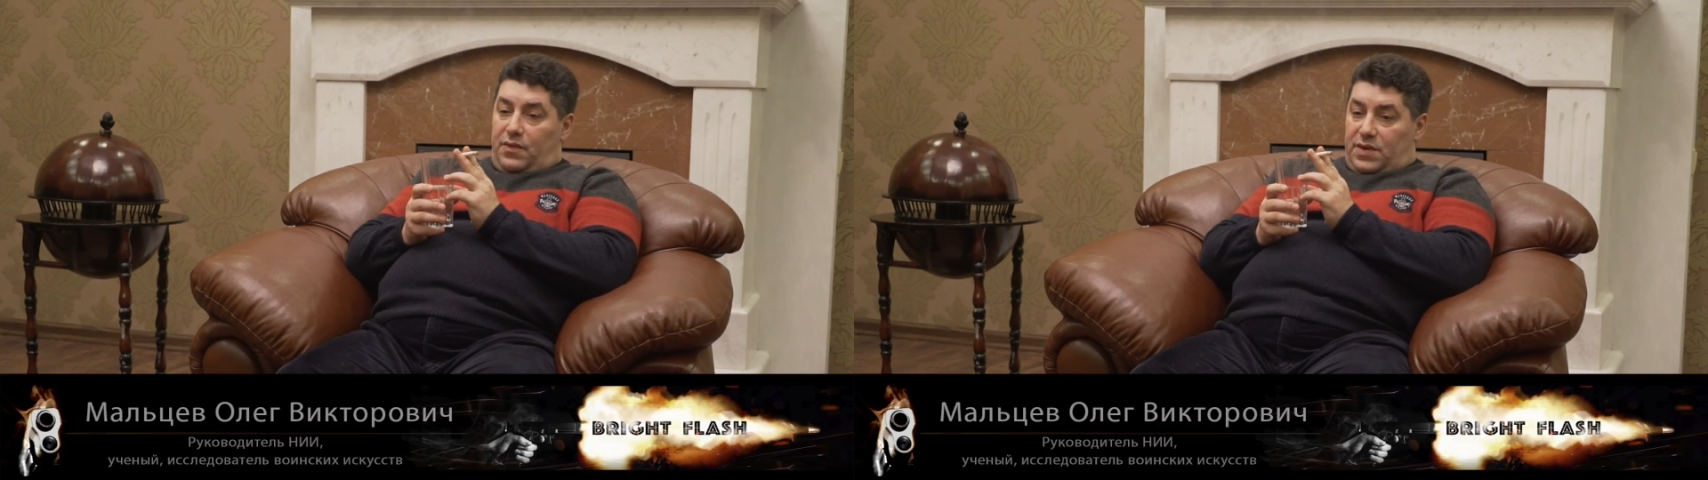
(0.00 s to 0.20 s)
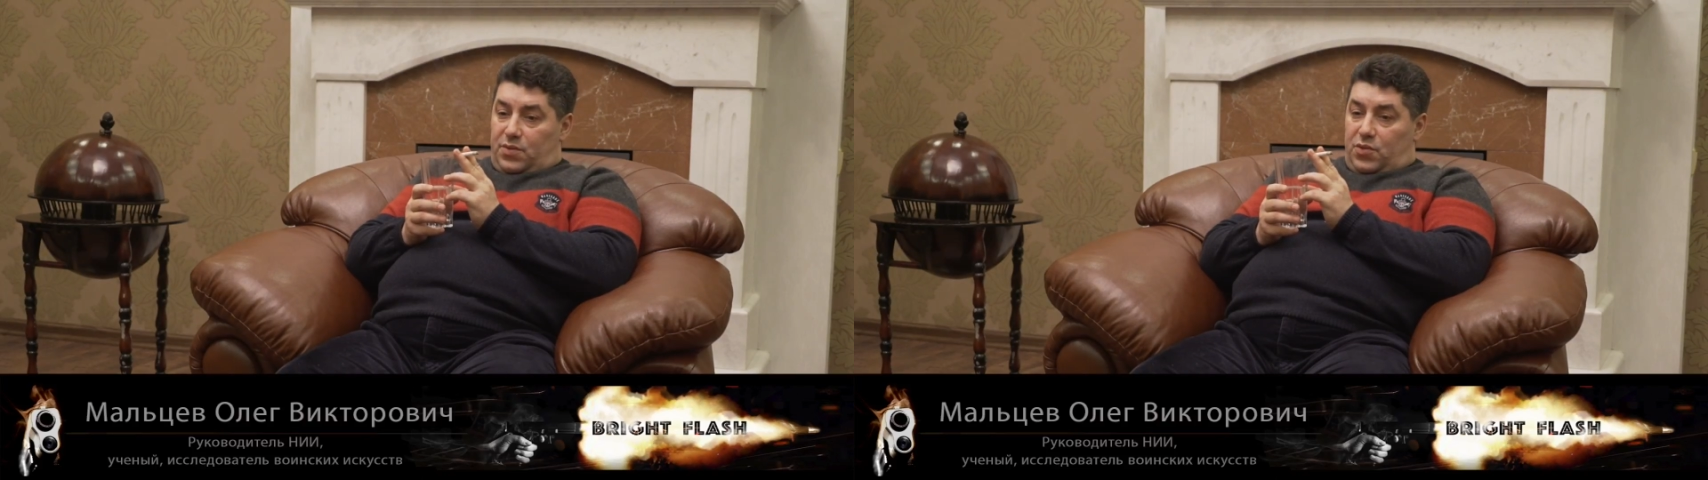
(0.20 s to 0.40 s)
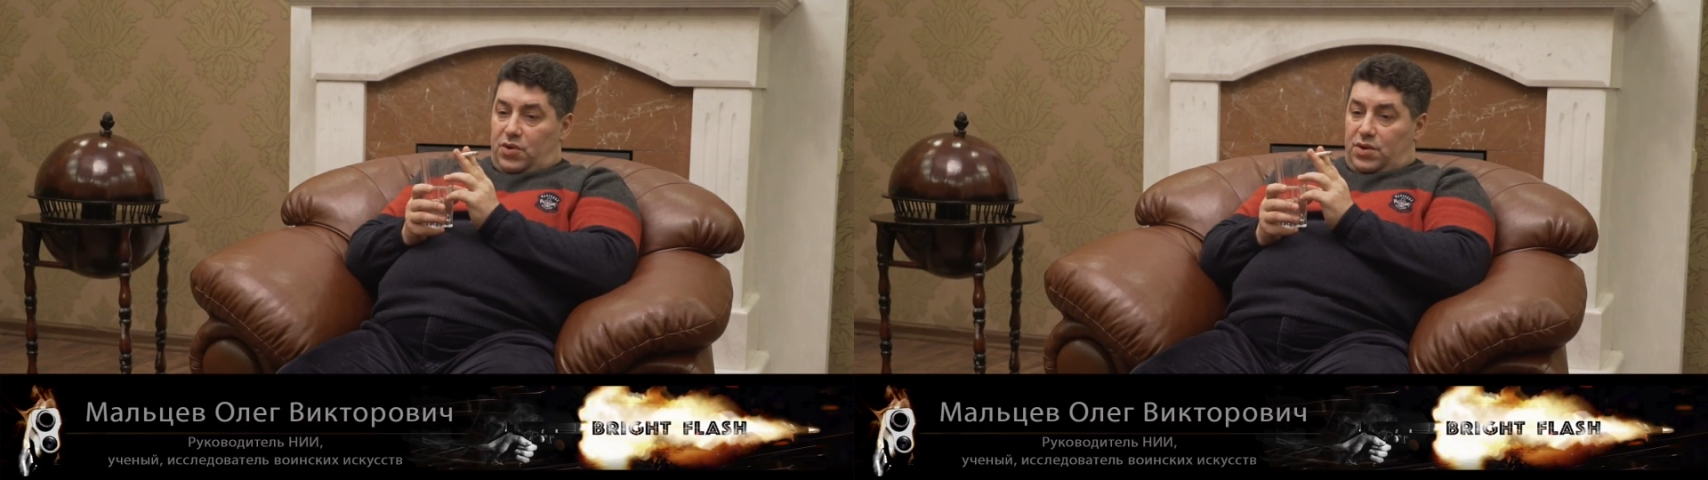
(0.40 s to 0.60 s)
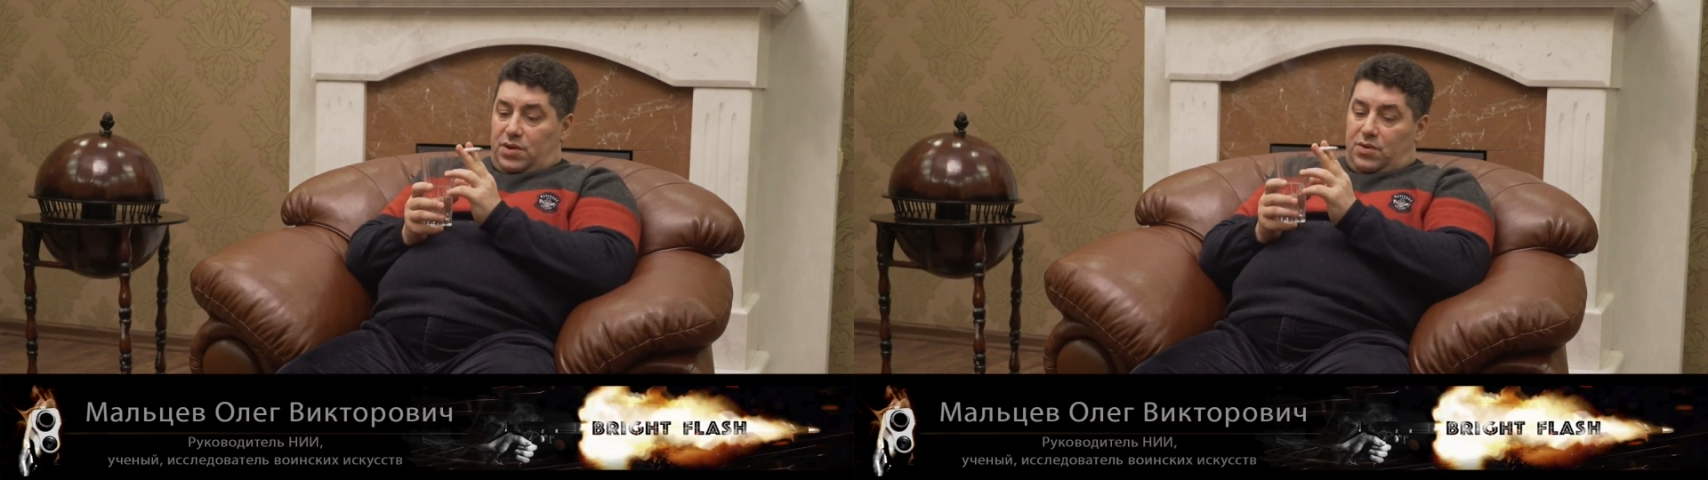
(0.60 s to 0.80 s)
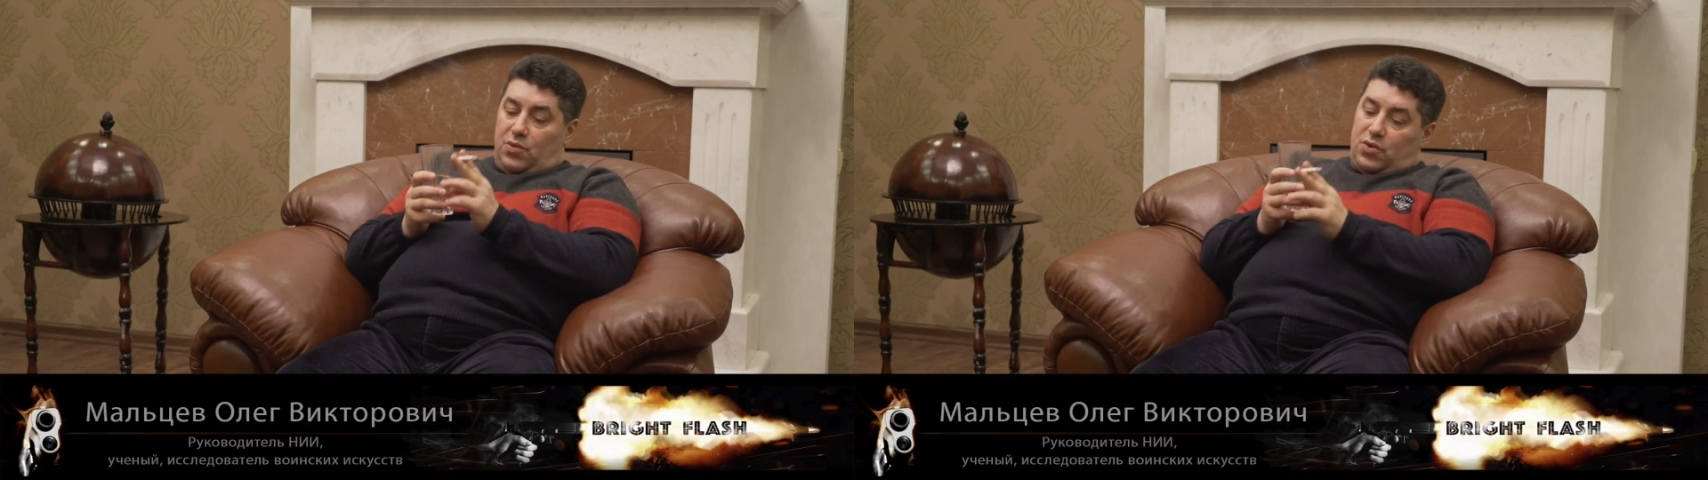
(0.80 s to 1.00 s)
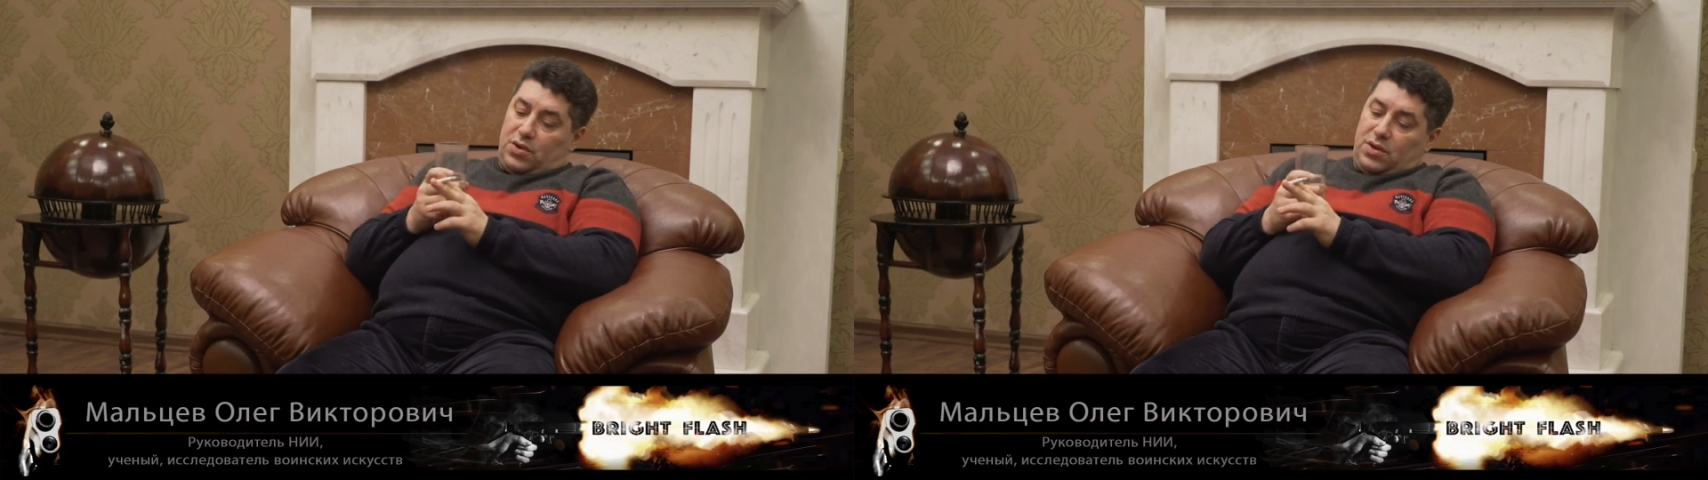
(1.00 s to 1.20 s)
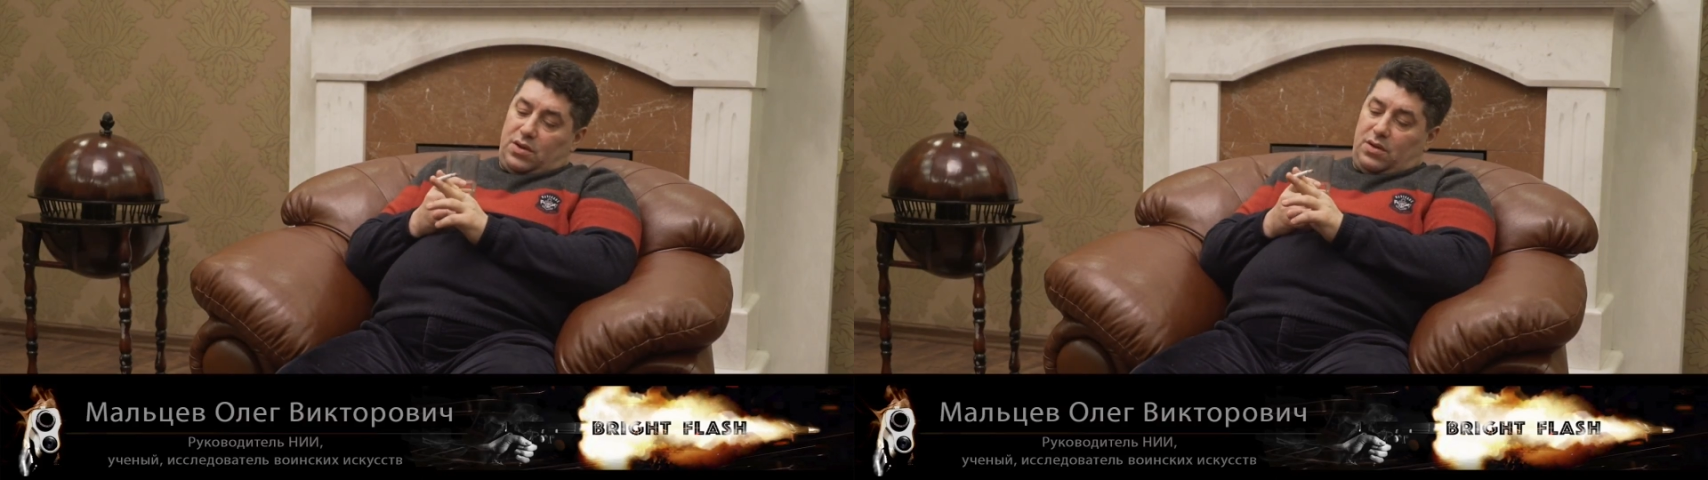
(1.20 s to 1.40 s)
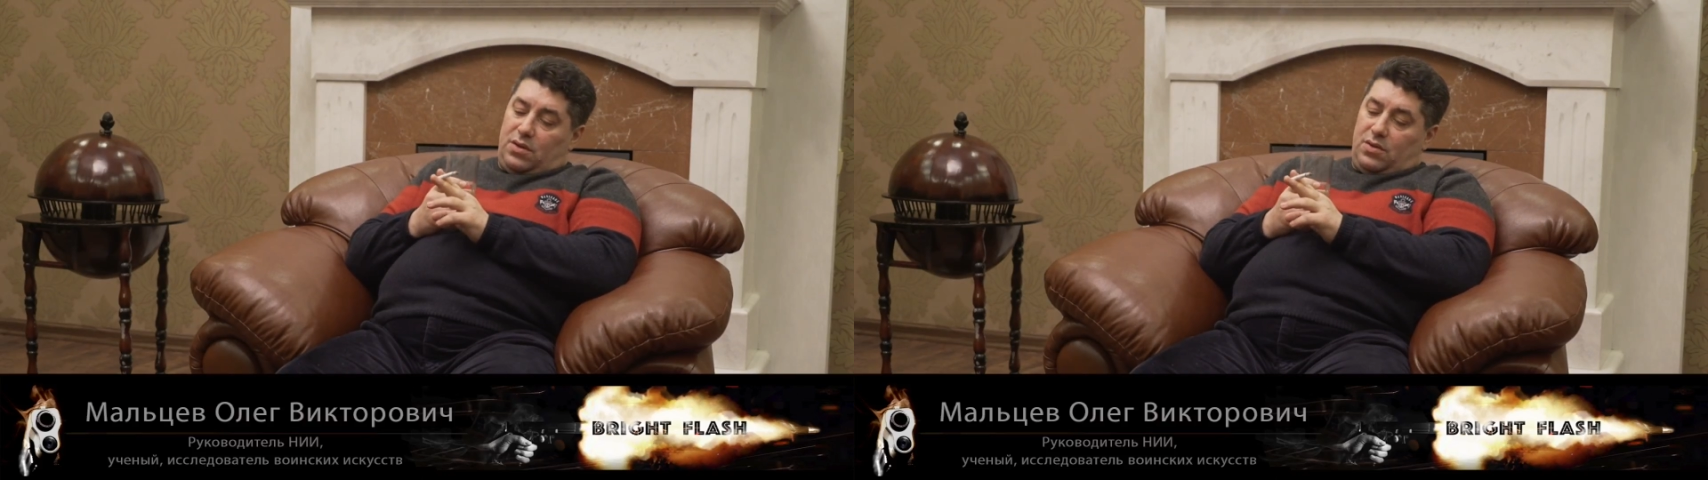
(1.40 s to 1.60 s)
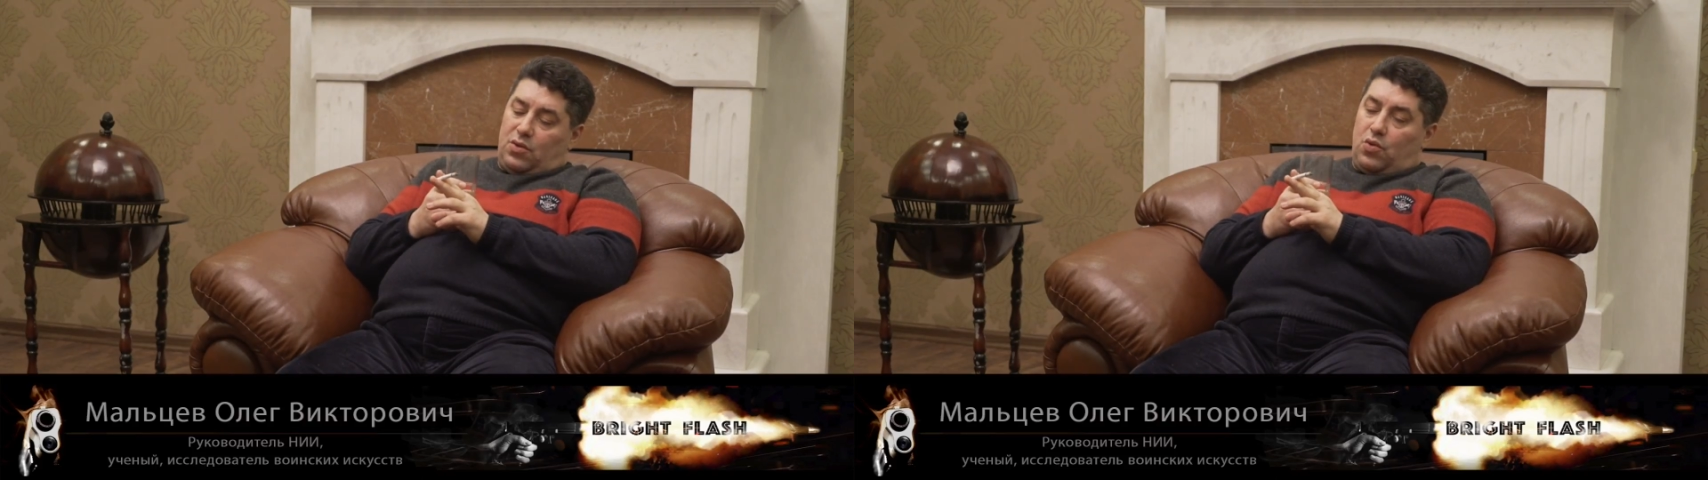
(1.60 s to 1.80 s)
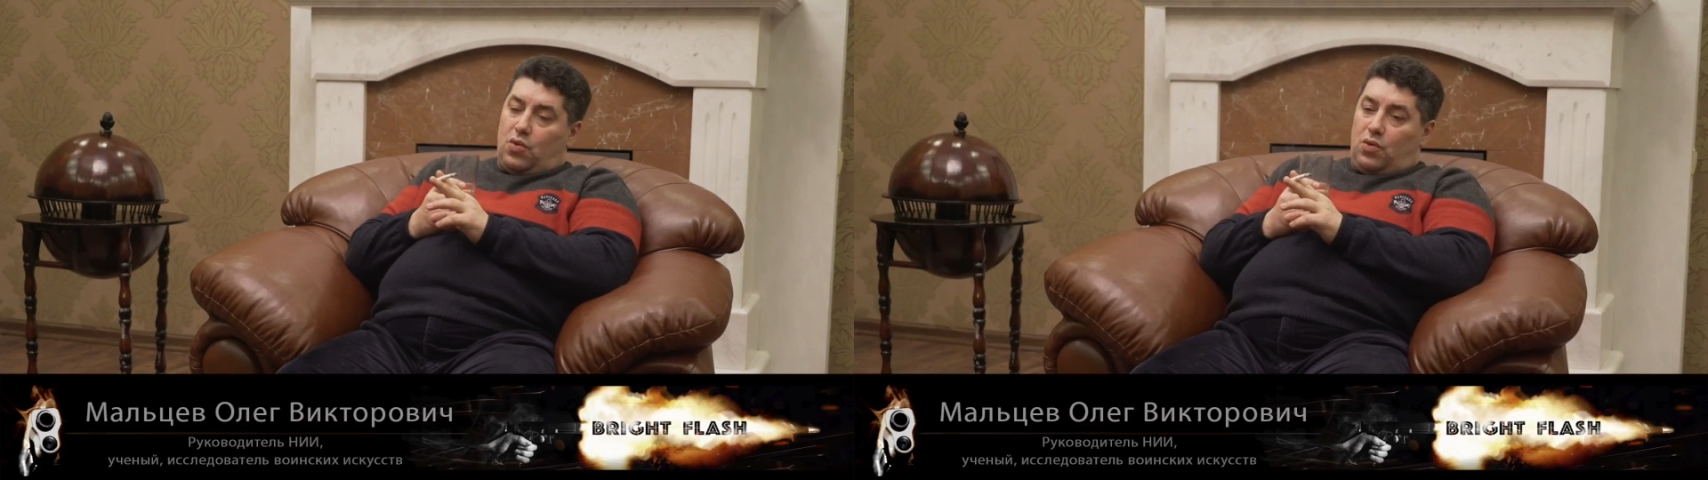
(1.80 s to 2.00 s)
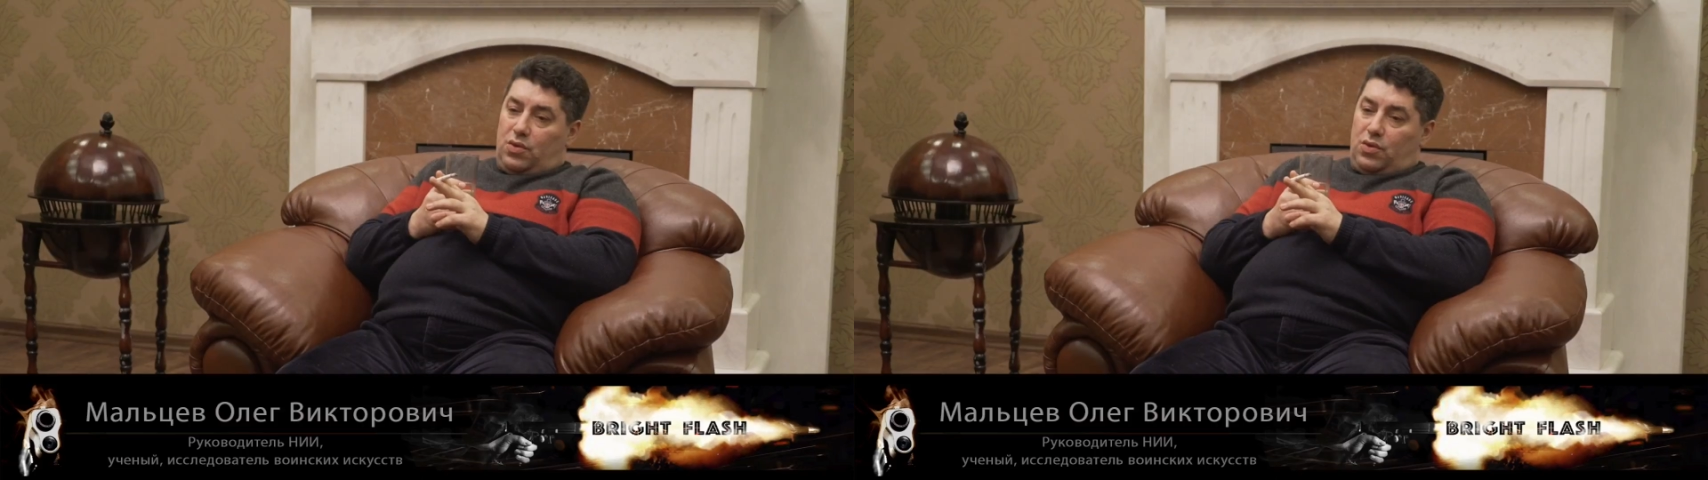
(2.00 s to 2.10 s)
both in the close range